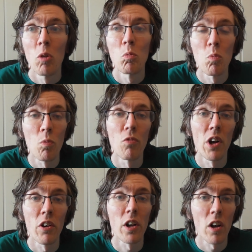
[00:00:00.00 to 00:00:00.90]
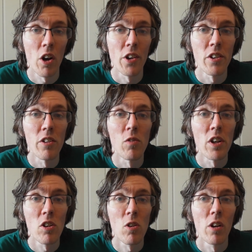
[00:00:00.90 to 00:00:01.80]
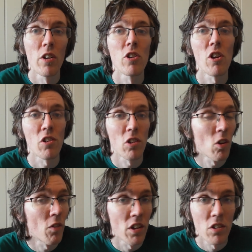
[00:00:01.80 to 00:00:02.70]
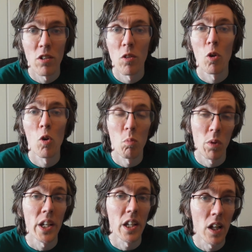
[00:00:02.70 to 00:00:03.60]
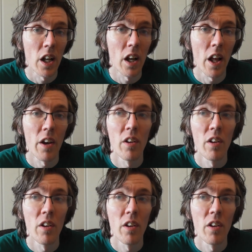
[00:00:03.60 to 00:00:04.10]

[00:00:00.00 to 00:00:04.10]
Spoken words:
Very kind individual, just so that's completely clear.